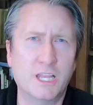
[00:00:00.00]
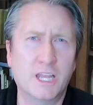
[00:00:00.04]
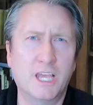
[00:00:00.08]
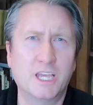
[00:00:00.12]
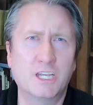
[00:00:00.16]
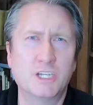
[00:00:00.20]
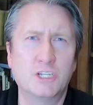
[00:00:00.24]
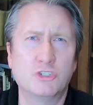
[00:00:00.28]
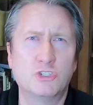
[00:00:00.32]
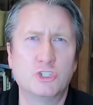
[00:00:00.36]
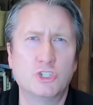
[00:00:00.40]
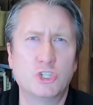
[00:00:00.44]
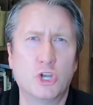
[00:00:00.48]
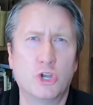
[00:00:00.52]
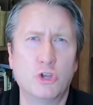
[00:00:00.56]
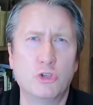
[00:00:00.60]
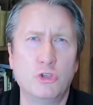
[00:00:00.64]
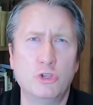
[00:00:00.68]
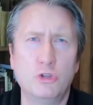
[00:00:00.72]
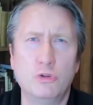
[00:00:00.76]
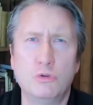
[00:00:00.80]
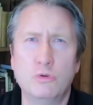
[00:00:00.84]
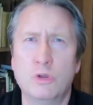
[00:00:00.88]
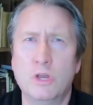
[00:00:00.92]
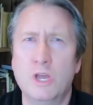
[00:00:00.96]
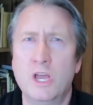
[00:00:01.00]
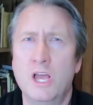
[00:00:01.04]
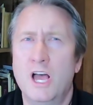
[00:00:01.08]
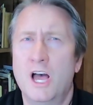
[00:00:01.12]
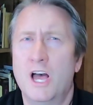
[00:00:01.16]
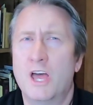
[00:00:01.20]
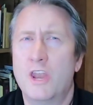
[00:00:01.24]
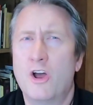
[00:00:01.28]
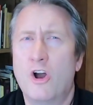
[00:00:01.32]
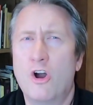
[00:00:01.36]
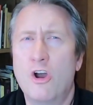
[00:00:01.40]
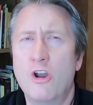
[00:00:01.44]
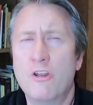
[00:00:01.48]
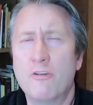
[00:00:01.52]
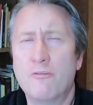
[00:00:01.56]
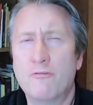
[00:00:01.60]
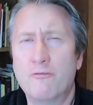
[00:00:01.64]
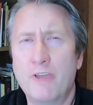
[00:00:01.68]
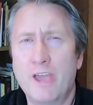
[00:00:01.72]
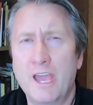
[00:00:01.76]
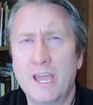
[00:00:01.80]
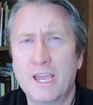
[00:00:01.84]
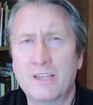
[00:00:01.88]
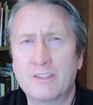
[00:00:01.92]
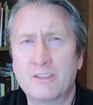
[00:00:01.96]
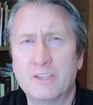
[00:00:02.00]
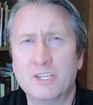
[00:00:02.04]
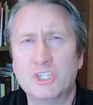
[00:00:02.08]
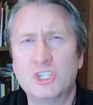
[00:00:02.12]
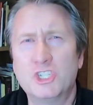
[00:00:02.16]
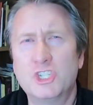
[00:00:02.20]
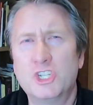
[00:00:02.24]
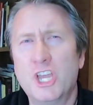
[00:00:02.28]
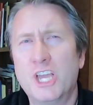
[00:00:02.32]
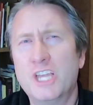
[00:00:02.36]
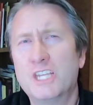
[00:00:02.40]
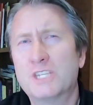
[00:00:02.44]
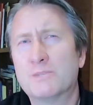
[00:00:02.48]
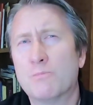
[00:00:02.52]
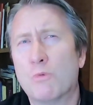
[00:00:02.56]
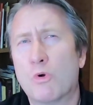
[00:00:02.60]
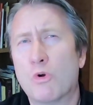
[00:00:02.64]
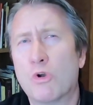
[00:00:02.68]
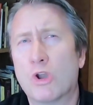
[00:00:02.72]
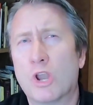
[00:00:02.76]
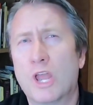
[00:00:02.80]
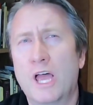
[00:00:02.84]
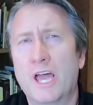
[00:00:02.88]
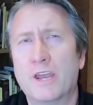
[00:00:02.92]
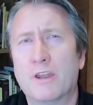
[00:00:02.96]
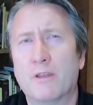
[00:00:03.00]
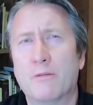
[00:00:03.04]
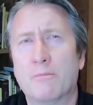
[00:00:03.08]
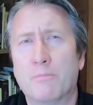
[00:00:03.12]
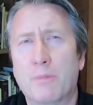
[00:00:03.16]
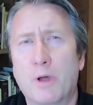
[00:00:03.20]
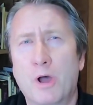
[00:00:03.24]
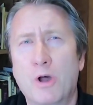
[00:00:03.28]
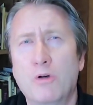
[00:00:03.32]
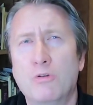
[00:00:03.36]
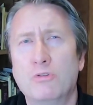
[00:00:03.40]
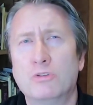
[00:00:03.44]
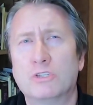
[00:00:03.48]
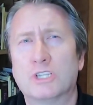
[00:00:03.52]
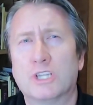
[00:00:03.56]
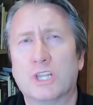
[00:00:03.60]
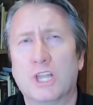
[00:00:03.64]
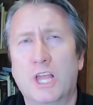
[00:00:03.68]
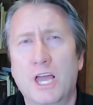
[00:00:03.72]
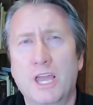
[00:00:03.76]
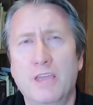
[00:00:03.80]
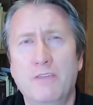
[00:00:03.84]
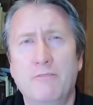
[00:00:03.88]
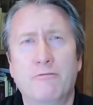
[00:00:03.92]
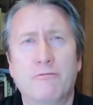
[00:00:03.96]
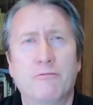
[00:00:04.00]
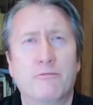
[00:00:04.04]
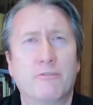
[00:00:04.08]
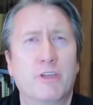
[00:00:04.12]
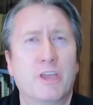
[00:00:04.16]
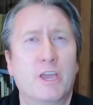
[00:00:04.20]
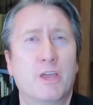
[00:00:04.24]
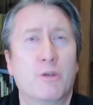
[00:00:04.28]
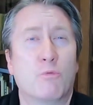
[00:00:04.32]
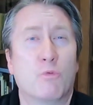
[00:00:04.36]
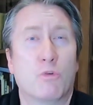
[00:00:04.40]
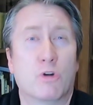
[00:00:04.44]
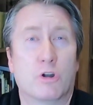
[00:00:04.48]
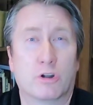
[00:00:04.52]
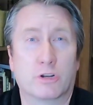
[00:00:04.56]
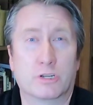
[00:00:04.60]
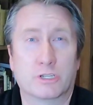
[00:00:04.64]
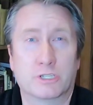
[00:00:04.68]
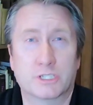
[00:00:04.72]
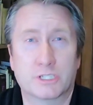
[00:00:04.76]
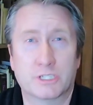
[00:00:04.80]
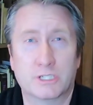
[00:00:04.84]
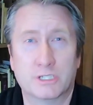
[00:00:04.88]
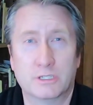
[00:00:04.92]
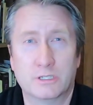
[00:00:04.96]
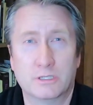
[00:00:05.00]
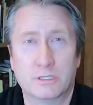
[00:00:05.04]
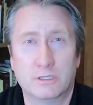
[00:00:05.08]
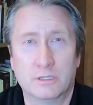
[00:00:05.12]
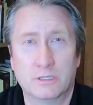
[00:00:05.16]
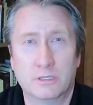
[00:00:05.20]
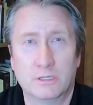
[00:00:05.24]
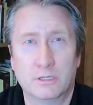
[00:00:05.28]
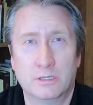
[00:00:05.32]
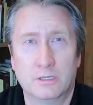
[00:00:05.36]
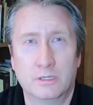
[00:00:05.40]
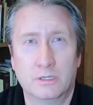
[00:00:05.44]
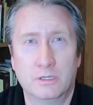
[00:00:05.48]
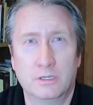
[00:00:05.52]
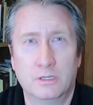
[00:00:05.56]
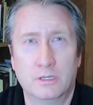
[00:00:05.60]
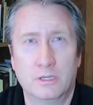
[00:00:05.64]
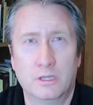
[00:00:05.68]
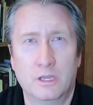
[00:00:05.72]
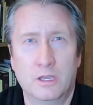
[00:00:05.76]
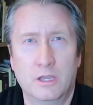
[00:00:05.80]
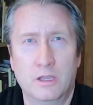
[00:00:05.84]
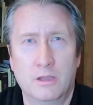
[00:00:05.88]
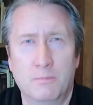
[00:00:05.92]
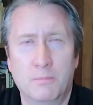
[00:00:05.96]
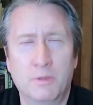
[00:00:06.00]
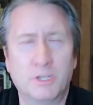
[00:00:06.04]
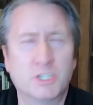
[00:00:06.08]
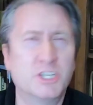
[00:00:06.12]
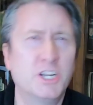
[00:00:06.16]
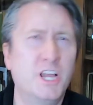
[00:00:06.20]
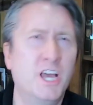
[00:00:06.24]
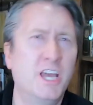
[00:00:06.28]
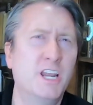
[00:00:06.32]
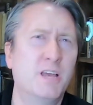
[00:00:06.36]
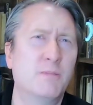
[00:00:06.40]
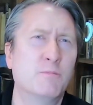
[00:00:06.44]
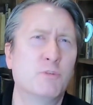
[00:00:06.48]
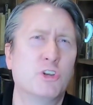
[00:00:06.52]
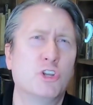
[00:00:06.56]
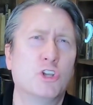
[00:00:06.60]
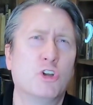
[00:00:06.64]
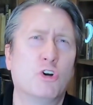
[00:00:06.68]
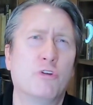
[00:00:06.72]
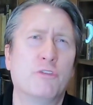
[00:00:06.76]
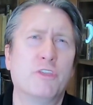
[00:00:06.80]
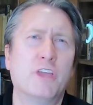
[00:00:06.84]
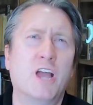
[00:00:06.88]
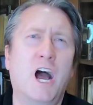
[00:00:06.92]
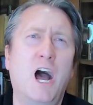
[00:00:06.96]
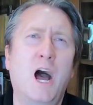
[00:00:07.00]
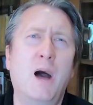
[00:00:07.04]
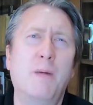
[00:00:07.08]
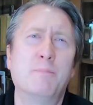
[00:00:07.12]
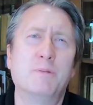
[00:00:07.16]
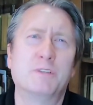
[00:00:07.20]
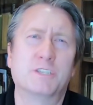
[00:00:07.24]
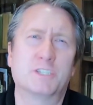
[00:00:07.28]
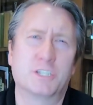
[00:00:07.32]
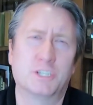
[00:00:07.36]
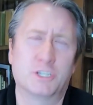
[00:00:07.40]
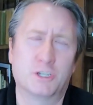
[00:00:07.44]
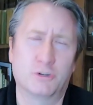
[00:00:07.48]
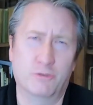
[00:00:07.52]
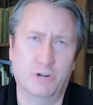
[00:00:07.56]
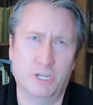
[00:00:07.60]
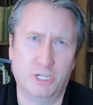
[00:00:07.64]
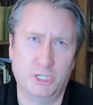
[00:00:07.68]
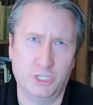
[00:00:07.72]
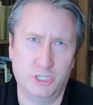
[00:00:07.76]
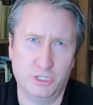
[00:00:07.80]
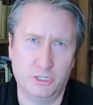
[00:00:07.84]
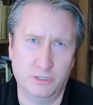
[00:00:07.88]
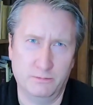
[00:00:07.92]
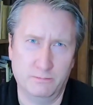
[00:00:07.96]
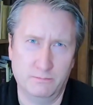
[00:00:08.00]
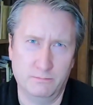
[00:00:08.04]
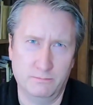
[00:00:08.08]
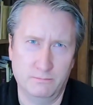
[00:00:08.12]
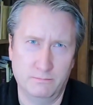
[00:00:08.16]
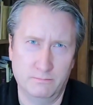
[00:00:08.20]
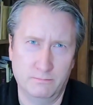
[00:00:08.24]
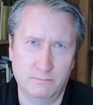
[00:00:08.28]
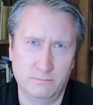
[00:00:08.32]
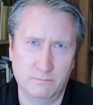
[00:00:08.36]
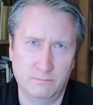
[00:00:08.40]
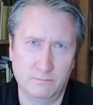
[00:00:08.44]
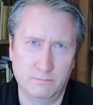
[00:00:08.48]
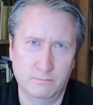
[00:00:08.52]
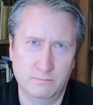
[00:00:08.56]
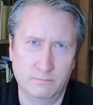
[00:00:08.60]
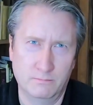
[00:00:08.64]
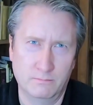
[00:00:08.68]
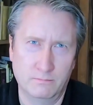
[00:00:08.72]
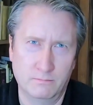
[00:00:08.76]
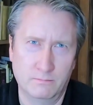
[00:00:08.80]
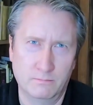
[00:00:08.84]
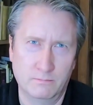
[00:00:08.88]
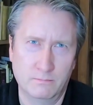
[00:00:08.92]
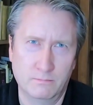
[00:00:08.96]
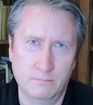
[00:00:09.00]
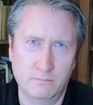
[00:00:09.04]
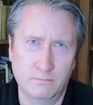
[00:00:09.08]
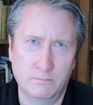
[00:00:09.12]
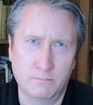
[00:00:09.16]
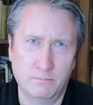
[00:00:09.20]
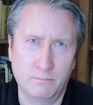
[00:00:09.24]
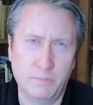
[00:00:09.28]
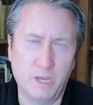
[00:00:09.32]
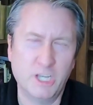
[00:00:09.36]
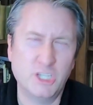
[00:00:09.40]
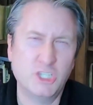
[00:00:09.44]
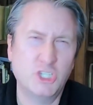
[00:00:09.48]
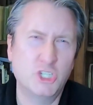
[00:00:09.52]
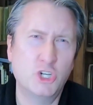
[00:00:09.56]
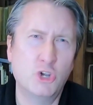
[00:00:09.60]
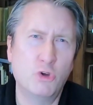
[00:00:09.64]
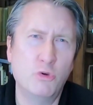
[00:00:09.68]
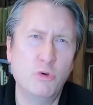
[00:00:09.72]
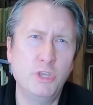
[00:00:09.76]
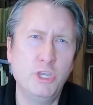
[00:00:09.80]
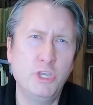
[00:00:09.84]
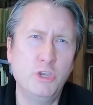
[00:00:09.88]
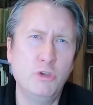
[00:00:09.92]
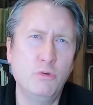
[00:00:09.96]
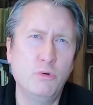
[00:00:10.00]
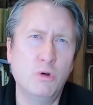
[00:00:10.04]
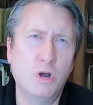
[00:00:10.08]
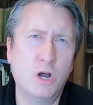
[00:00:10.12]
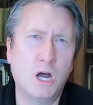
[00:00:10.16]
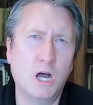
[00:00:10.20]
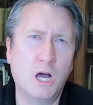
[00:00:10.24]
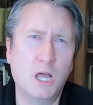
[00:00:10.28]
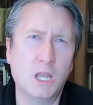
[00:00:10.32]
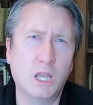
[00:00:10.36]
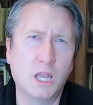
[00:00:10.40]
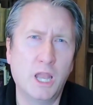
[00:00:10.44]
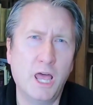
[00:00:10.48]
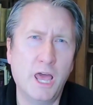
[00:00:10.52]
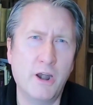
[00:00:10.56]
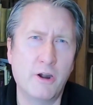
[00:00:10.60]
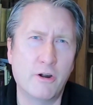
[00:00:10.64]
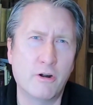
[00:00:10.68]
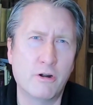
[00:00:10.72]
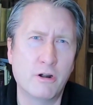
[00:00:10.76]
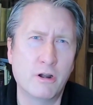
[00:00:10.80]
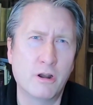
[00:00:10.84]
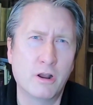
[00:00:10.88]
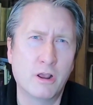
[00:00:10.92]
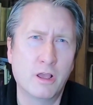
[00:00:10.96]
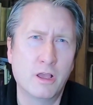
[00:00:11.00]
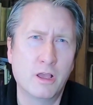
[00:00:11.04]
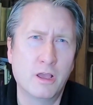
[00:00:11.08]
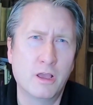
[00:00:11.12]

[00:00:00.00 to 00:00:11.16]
like to show you an artifact that sheds more light on Poe's life and works. But tonight I'm going to go in the opposite direction by showing you a letter